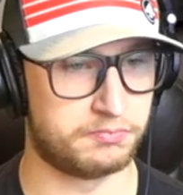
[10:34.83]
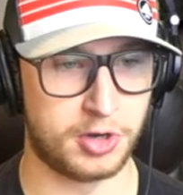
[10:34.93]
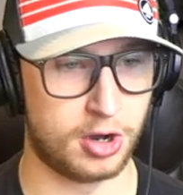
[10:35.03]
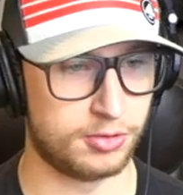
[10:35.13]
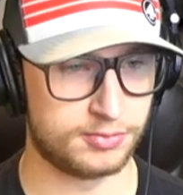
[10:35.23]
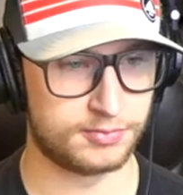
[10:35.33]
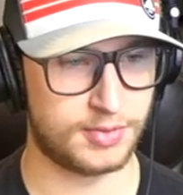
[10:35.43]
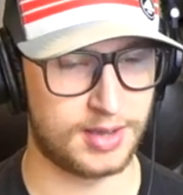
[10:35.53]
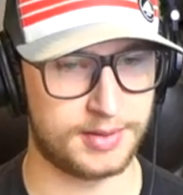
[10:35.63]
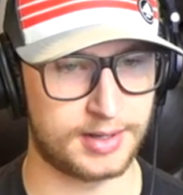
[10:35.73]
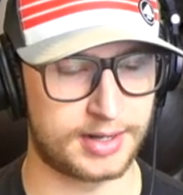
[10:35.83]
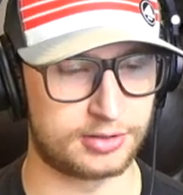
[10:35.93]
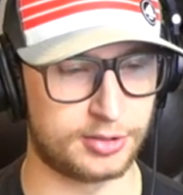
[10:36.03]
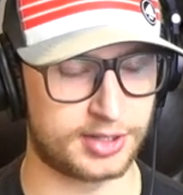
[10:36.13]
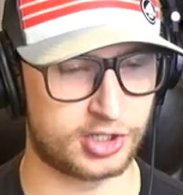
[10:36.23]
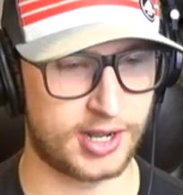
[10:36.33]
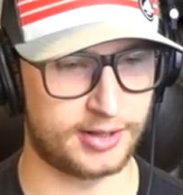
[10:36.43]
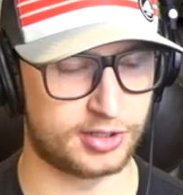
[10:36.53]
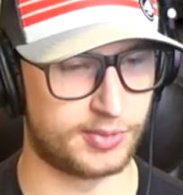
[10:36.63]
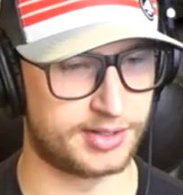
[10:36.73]
No? Maybe? I don't know what the
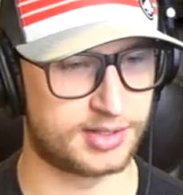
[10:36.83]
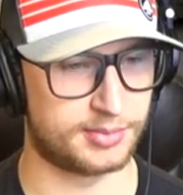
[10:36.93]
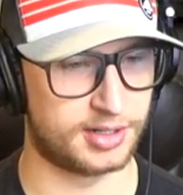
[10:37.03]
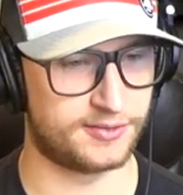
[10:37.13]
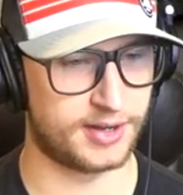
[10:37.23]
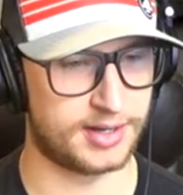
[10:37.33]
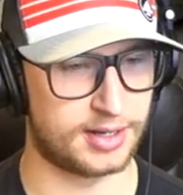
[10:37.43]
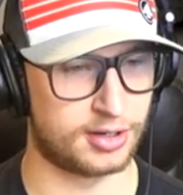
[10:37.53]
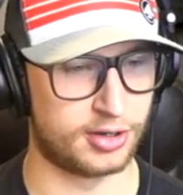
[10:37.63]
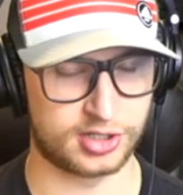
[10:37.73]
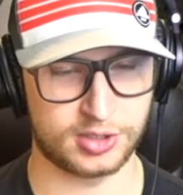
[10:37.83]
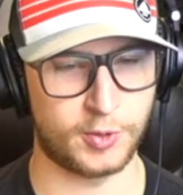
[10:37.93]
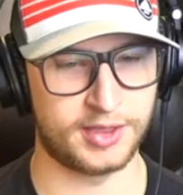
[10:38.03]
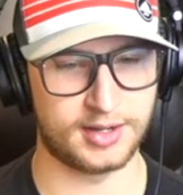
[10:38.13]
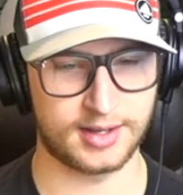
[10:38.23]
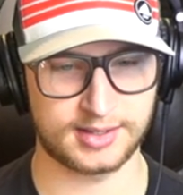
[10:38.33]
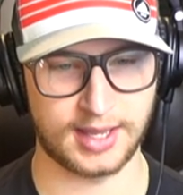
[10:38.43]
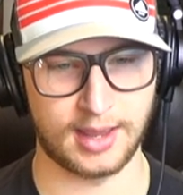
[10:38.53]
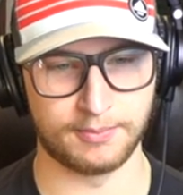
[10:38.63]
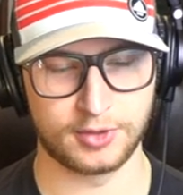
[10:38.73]
challenge was. I'm gonna find out. Oh, it's just win the next
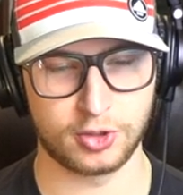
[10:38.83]
game.